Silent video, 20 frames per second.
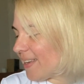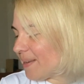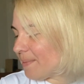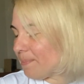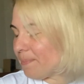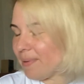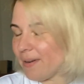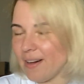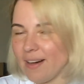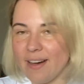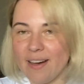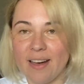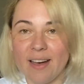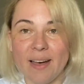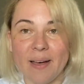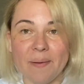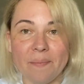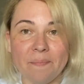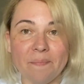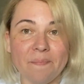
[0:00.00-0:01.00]

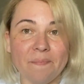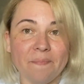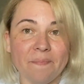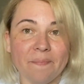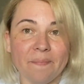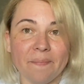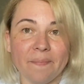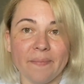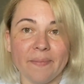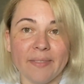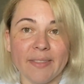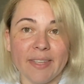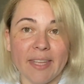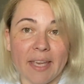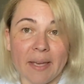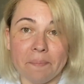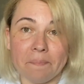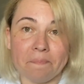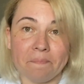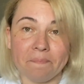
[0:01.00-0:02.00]
But
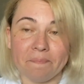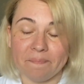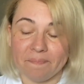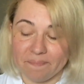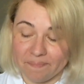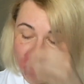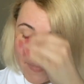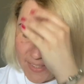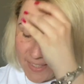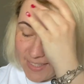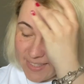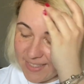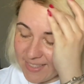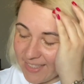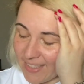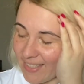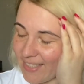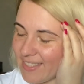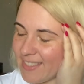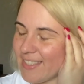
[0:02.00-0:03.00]
yeah,
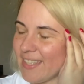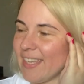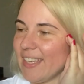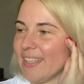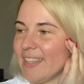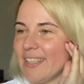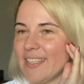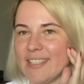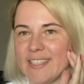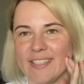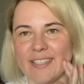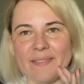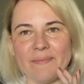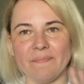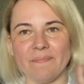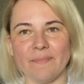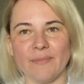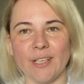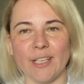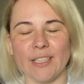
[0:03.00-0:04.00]
things like this
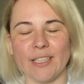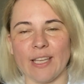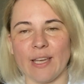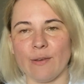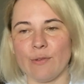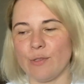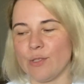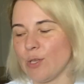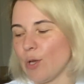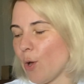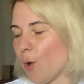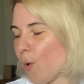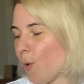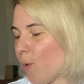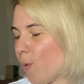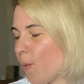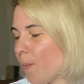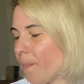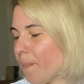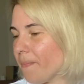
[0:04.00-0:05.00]
right now.
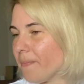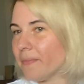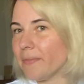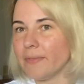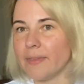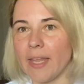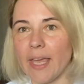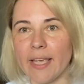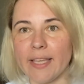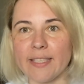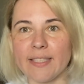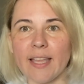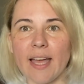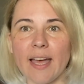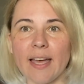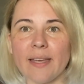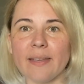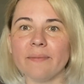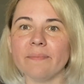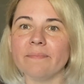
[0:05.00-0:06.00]
So next
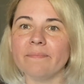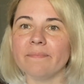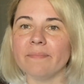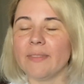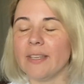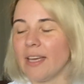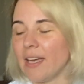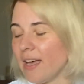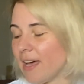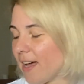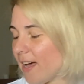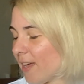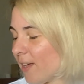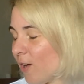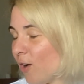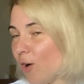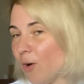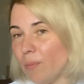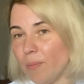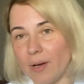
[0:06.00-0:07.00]
time, I
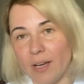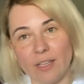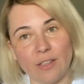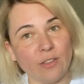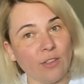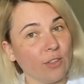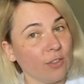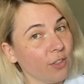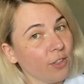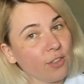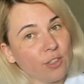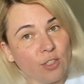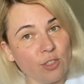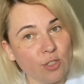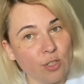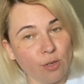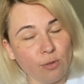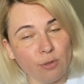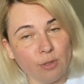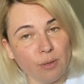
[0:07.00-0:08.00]
hope I don't gonna
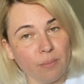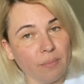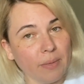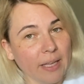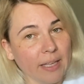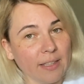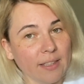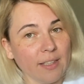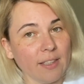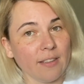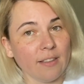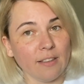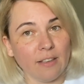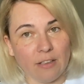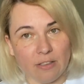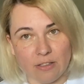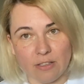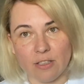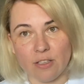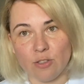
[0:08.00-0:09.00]
show you a blanket,
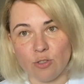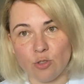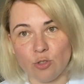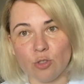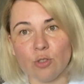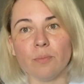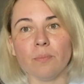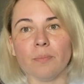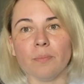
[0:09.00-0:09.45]
because it should